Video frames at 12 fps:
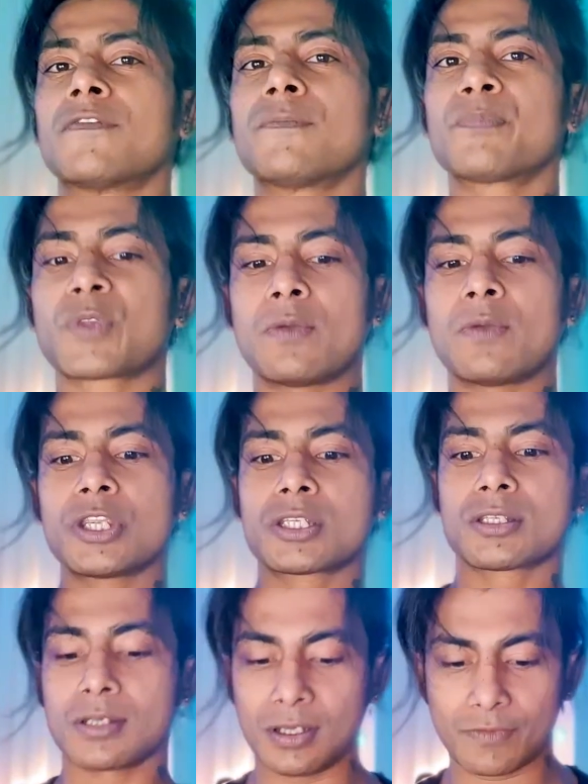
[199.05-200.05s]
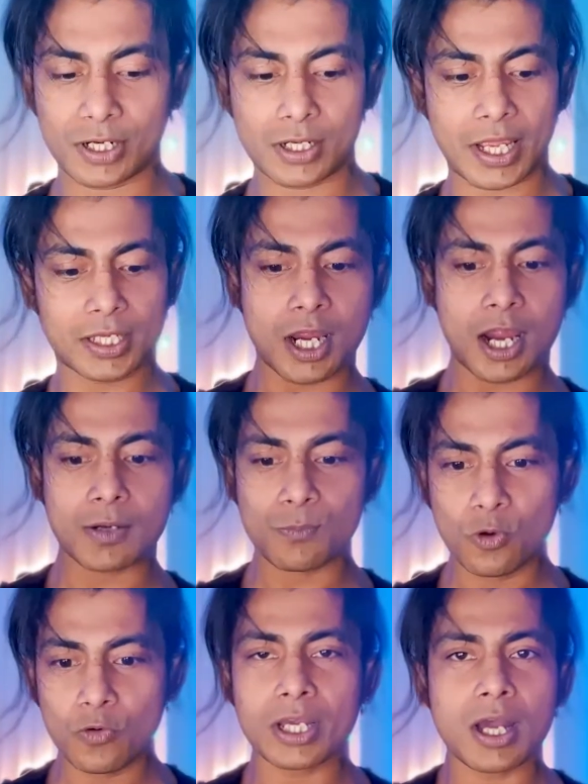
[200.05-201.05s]
and we even like start
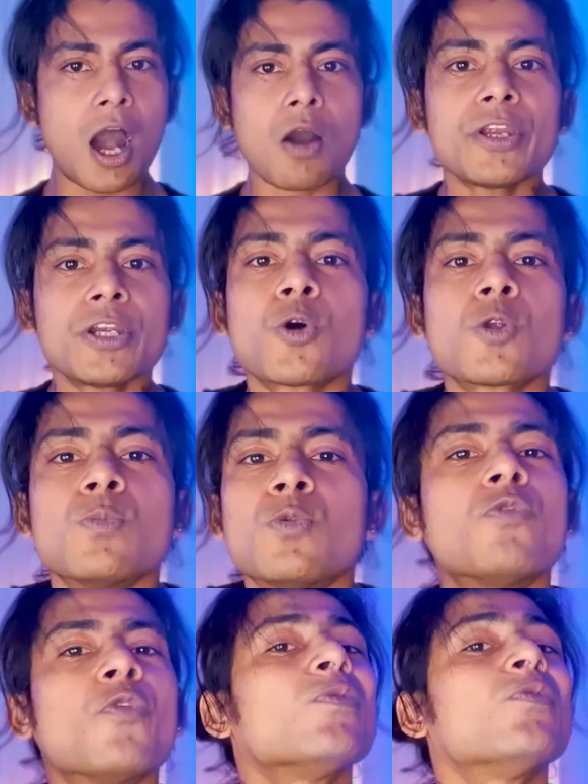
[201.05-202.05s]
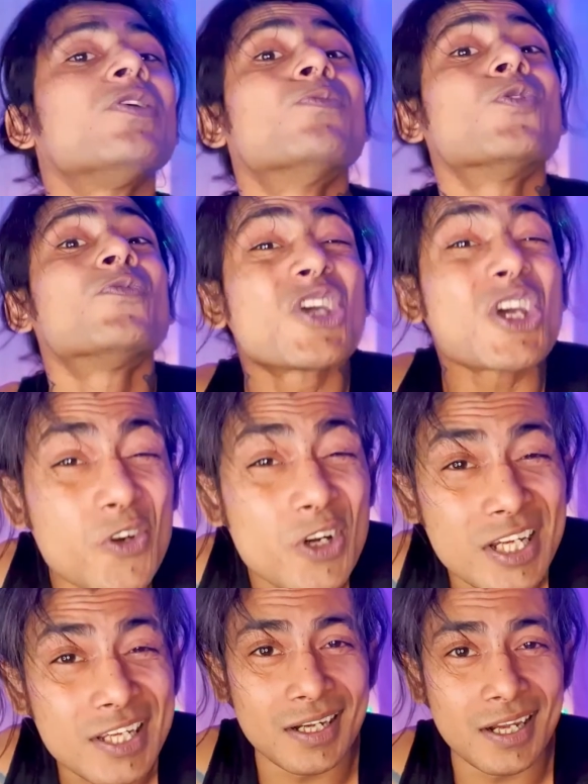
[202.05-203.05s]
moving how we don't move when we move generally
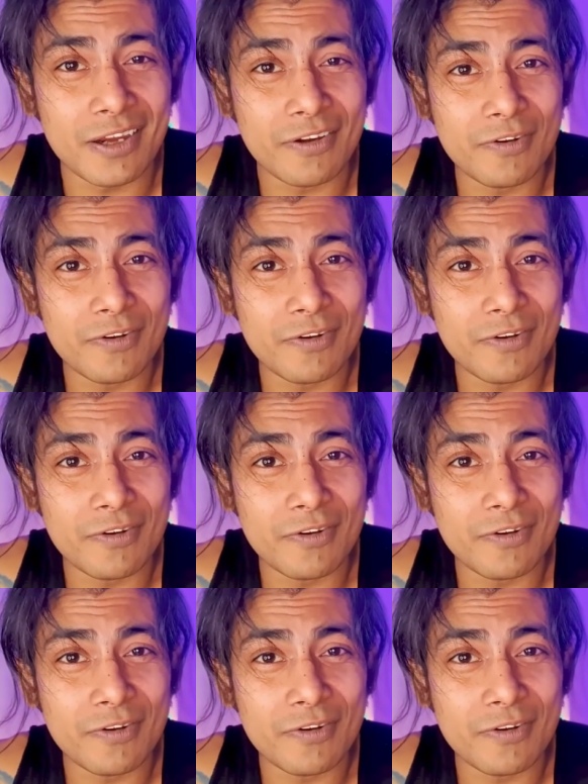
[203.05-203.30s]
in life.